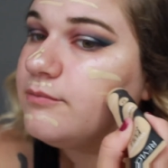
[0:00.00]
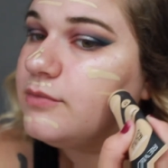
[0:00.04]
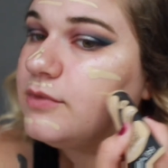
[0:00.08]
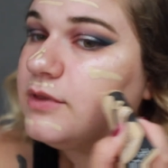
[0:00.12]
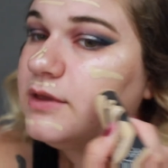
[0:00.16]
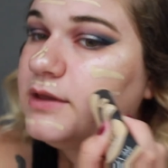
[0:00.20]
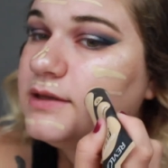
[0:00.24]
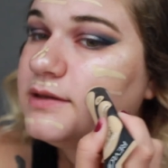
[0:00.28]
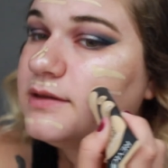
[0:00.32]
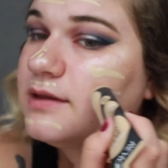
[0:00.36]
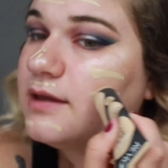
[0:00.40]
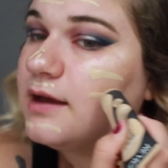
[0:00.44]

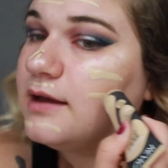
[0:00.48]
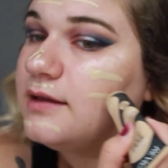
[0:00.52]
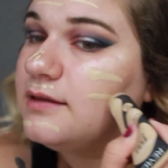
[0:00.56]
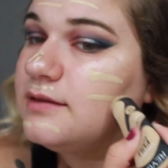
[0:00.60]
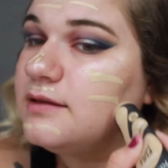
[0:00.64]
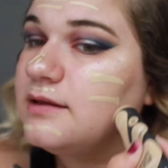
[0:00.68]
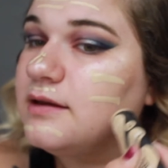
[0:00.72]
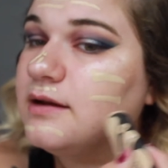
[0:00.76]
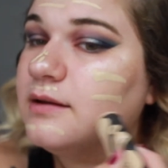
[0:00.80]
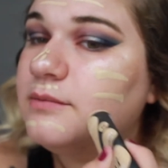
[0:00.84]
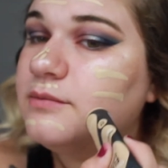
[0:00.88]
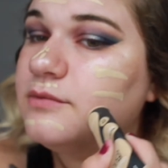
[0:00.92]
these
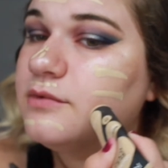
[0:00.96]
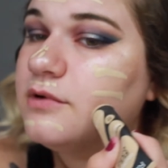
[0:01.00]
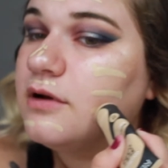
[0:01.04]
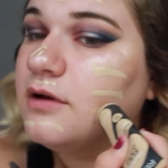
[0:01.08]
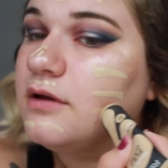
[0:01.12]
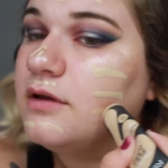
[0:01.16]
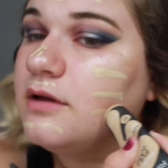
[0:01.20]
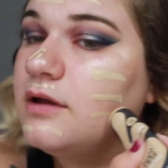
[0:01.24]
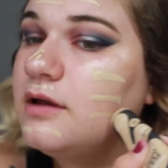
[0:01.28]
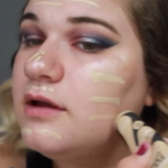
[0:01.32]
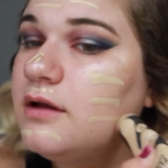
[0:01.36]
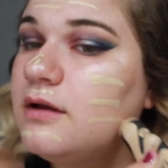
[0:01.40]
lines that I'm
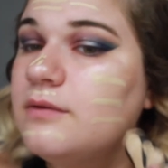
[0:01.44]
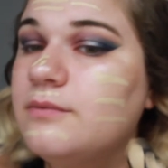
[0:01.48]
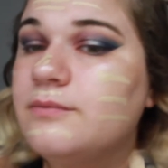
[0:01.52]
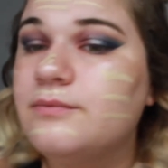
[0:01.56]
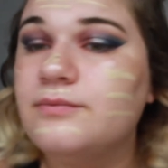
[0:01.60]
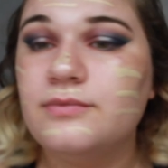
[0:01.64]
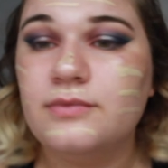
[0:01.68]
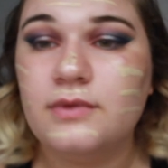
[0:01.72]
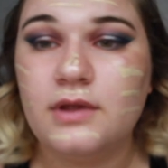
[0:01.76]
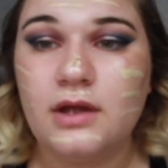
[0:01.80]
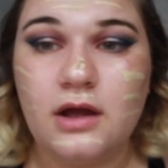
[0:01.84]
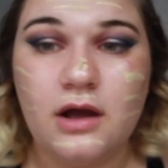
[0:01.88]
drawing
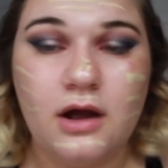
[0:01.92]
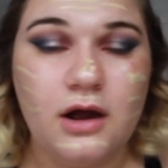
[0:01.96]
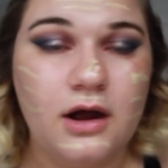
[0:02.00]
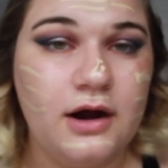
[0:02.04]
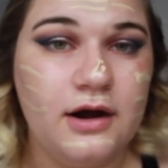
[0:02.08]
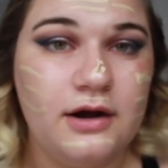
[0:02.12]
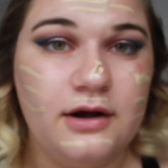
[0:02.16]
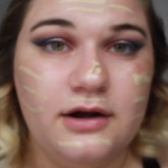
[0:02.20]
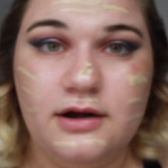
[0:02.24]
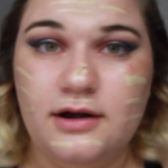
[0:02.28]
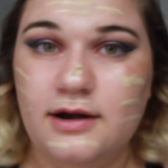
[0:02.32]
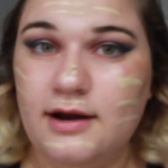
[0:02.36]

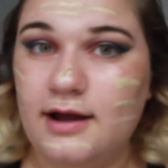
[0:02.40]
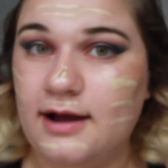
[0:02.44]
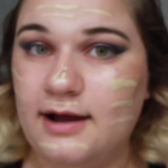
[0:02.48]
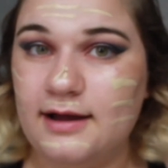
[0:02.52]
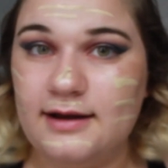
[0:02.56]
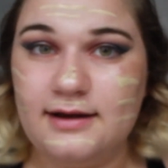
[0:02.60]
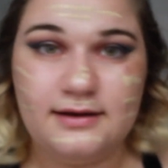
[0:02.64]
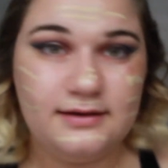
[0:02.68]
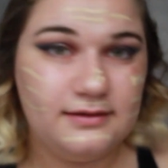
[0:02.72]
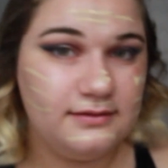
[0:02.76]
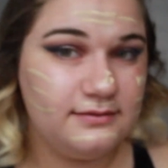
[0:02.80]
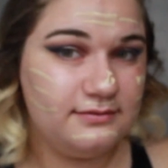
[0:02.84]
are not